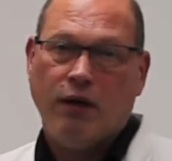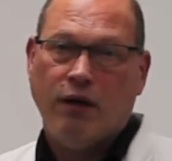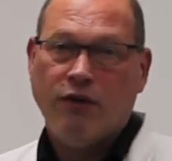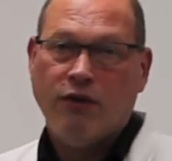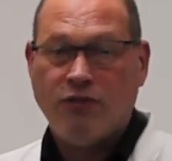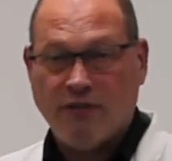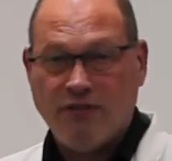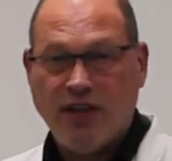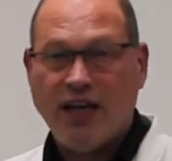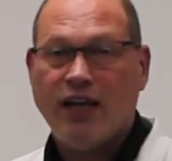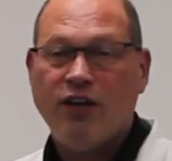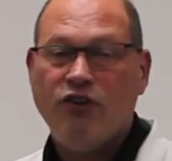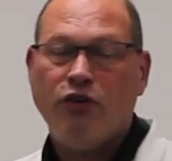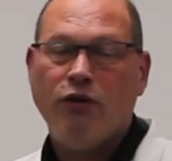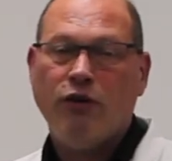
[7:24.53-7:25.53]
So I've
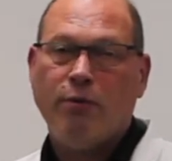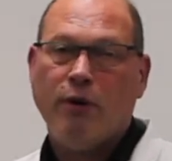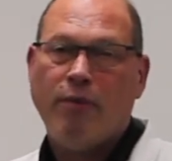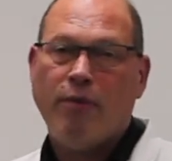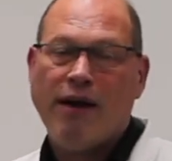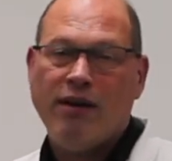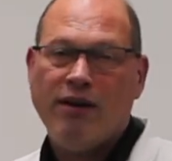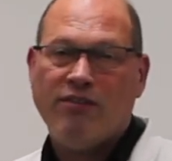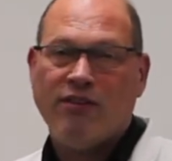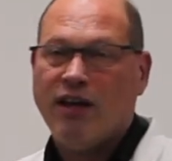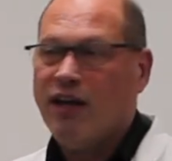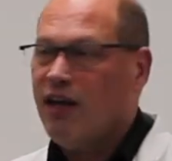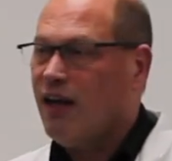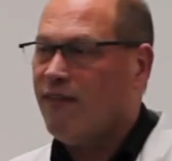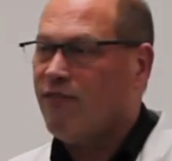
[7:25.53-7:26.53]
taken juniper berries,
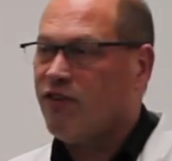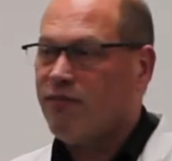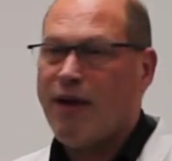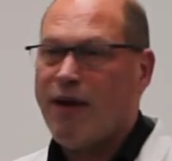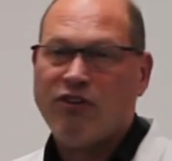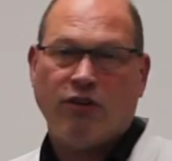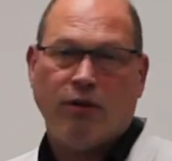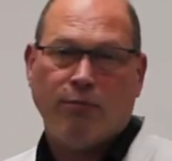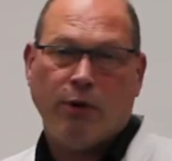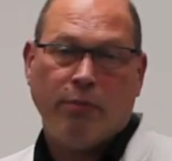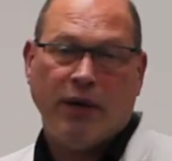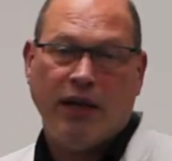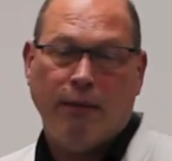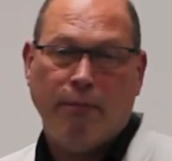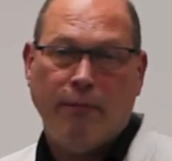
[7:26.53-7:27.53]
I've smashed them up
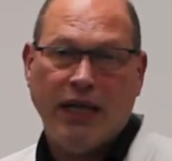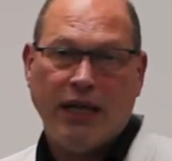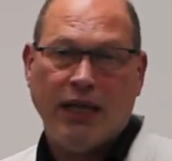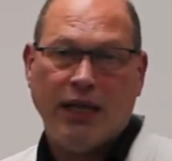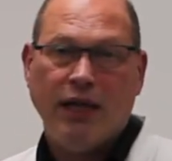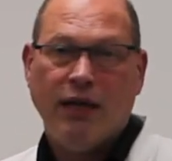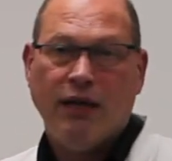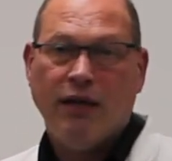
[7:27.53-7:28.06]
in a mill